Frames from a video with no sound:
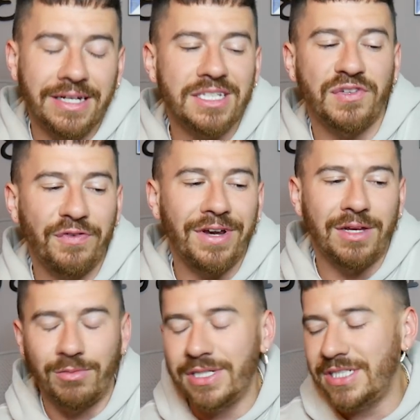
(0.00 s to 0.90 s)
and it's
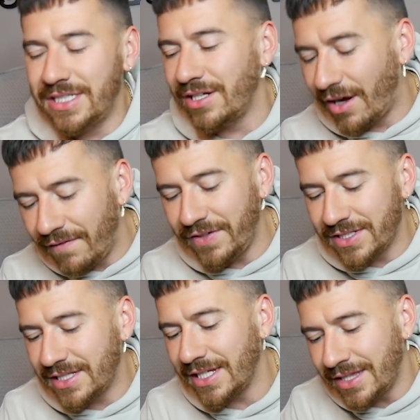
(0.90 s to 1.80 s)
free, which is
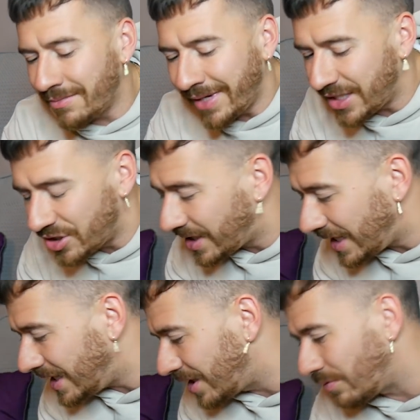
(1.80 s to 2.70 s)
obviously the major
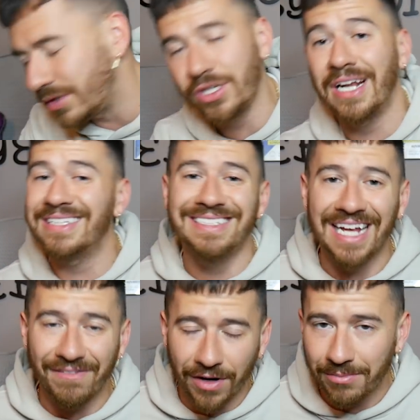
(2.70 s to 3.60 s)
key here. We're trying to
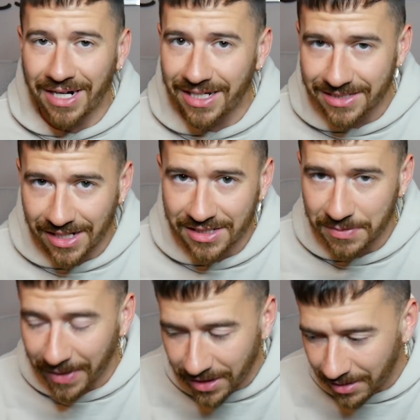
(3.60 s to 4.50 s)
save our money instead of
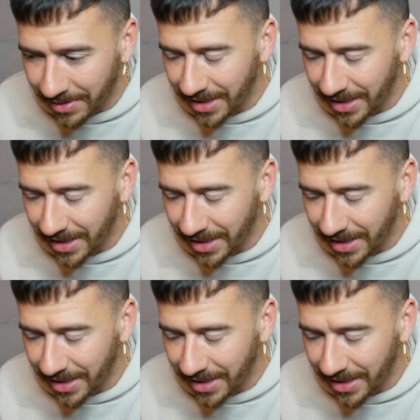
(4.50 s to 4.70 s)
spend our